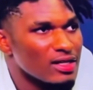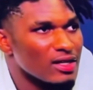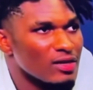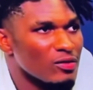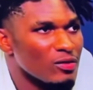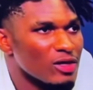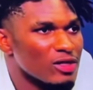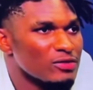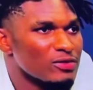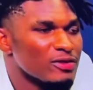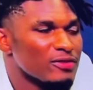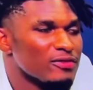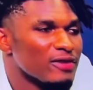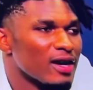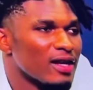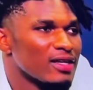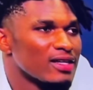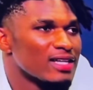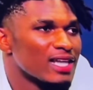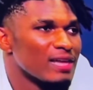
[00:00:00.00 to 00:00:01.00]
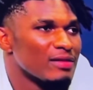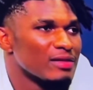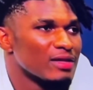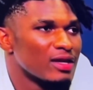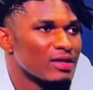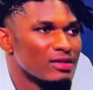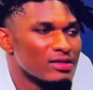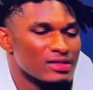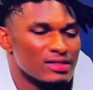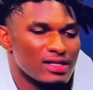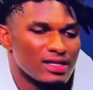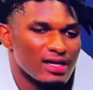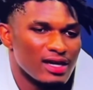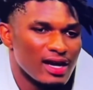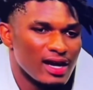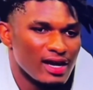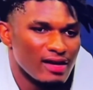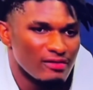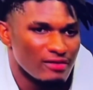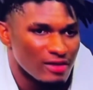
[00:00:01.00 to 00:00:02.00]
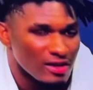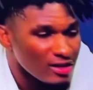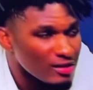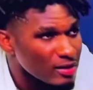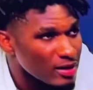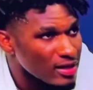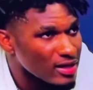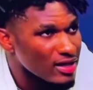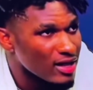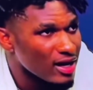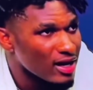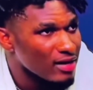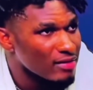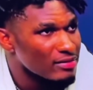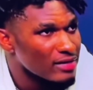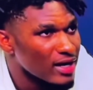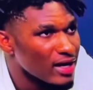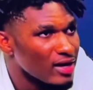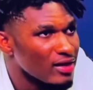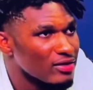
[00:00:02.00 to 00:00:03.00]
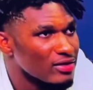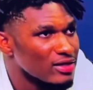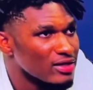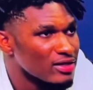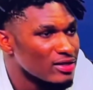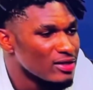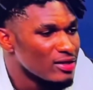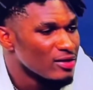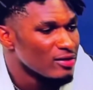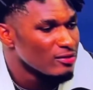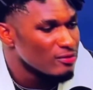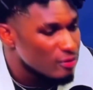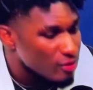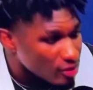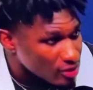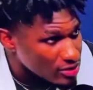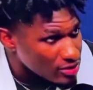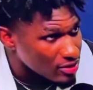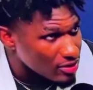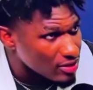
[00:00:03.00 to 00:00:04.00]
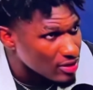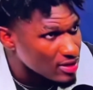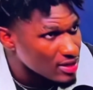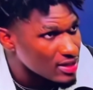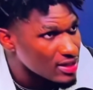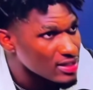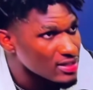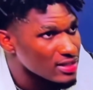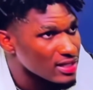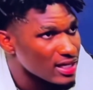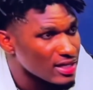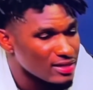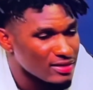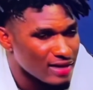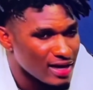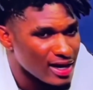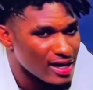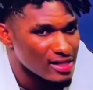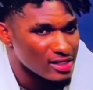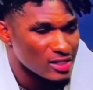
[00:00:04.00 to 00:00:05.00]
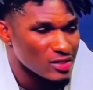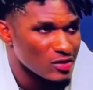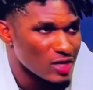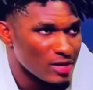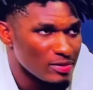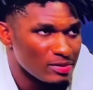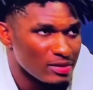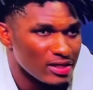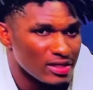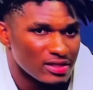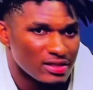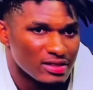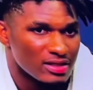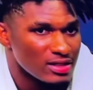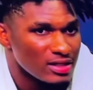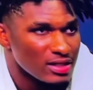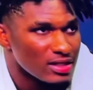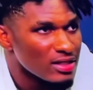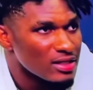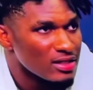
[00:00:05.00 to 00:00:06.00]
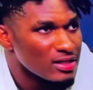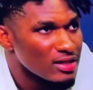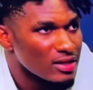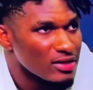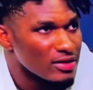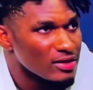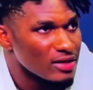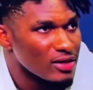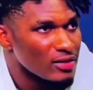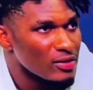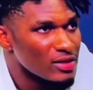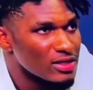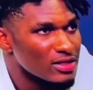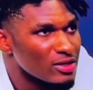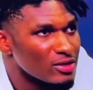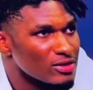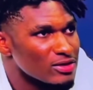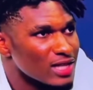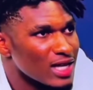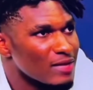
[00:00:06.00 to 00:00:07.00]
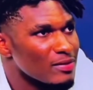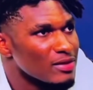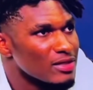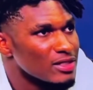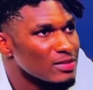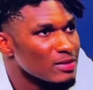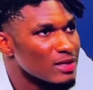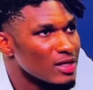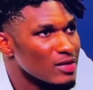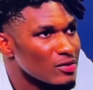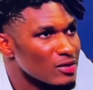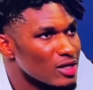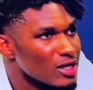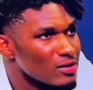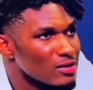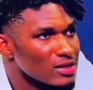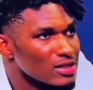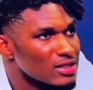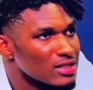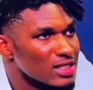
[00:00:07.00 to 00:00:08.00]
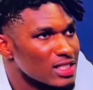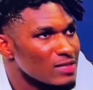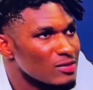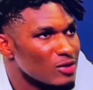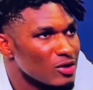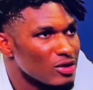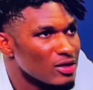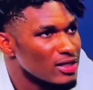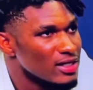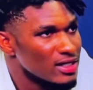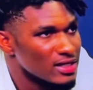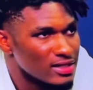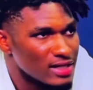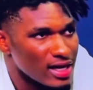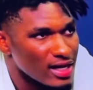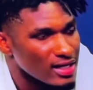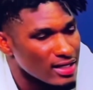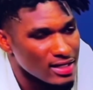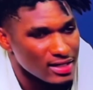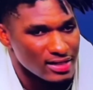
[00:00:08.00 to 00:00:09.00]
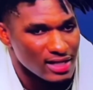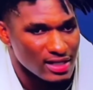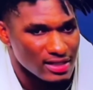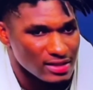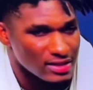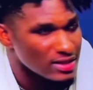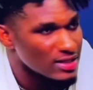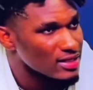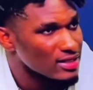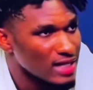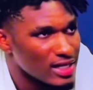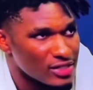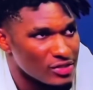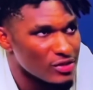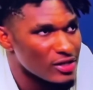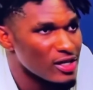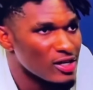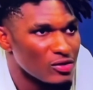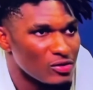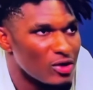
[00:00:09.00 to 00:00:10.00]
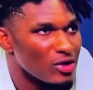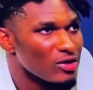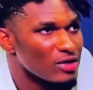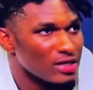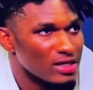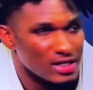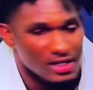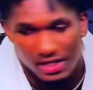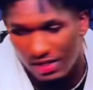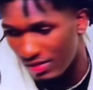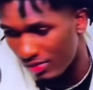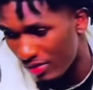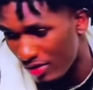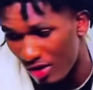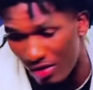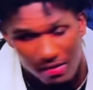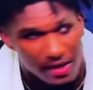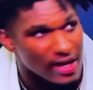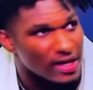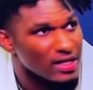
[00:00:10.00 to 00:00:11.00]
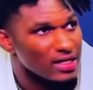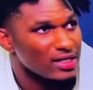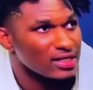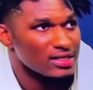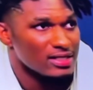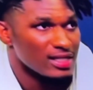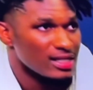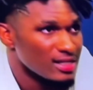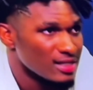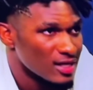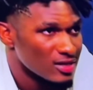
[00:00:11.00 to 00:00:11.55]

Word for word: And once we finally came together in the second half and everybody calmed down and focused on their keys and had their eyes in the right place, there there wasn't no stopping us, man. We were able to steamroll and get that get that get that train rolling and get the ball back in his hands.